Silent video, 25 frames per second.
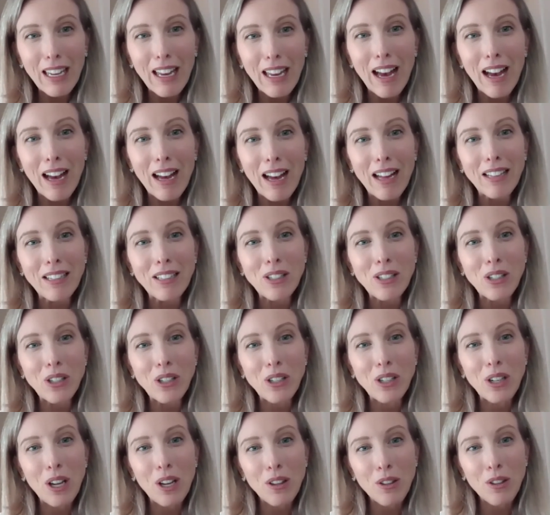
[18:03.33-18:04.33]
And,
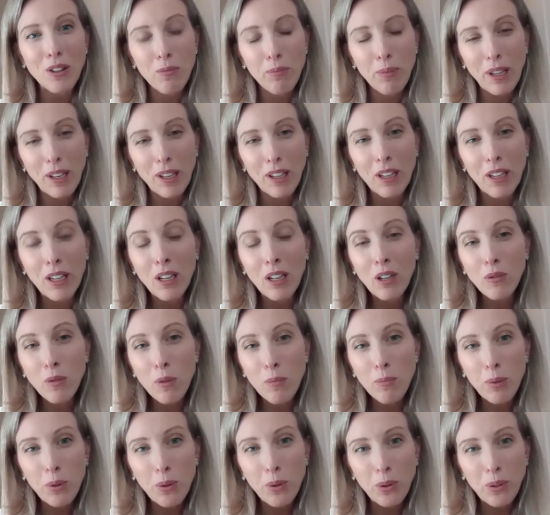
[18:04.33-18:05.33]
you know, there've been
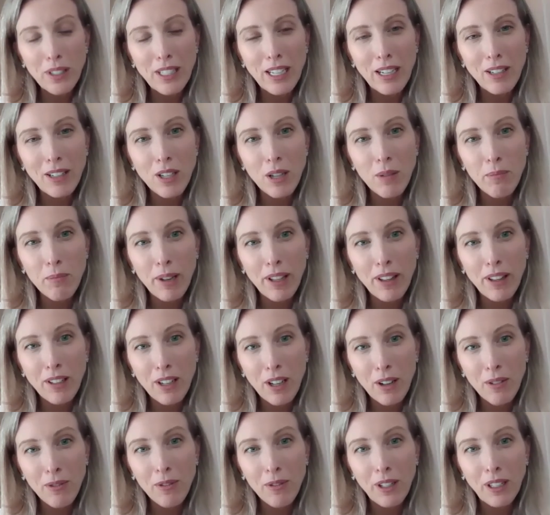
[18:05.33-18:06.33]
reports now done by the
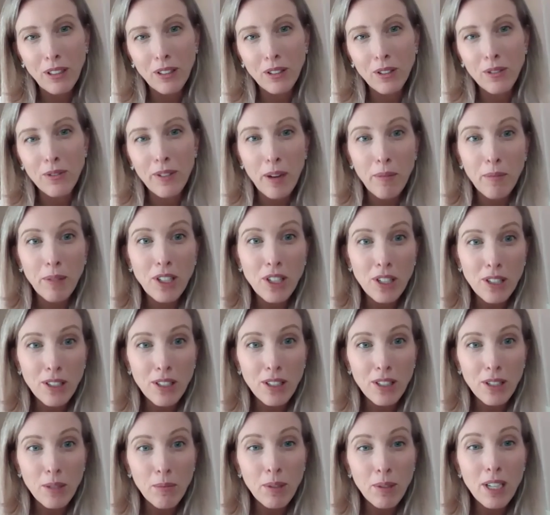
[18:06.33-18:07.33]
Nuffield Family
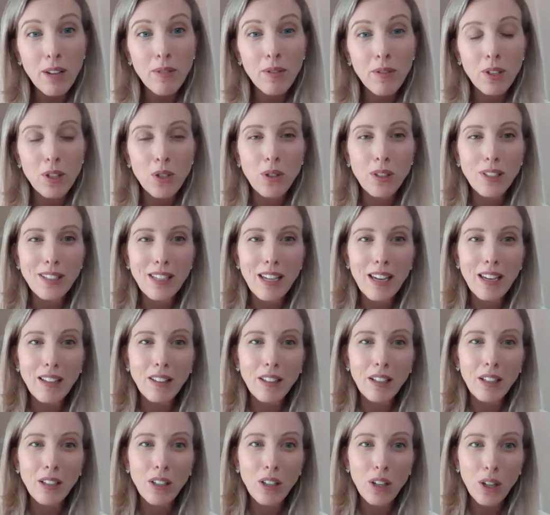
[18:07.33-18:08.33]
Justice Observatory saying
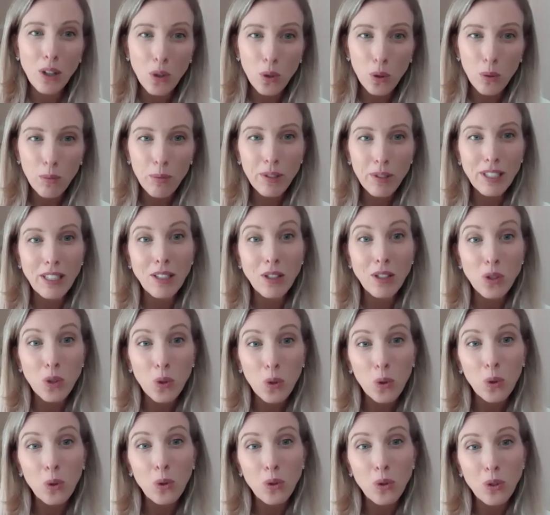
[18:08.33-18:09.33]
that, you know, court proceedings
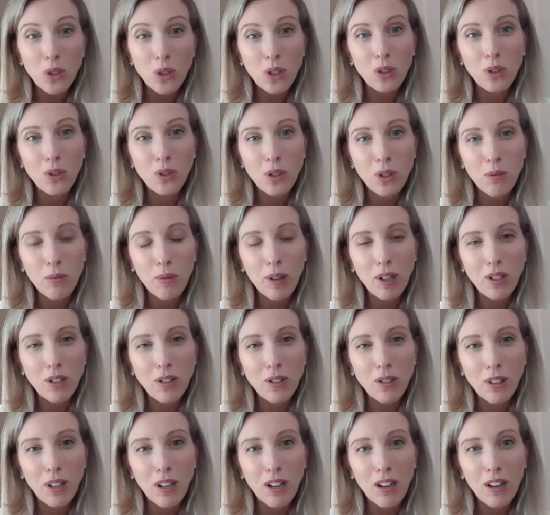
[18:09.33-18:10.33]
cause children
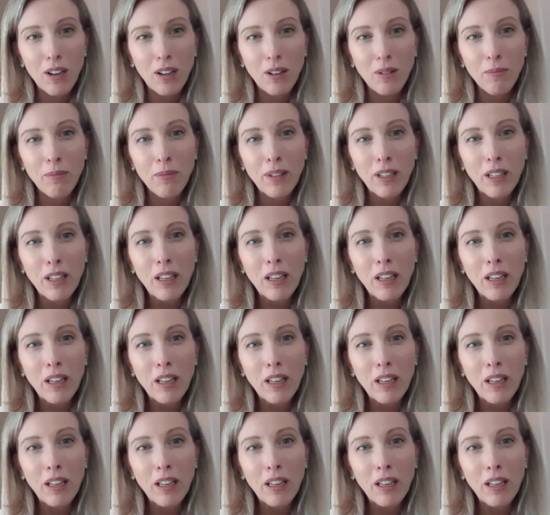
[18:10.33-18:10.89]
emotional harm.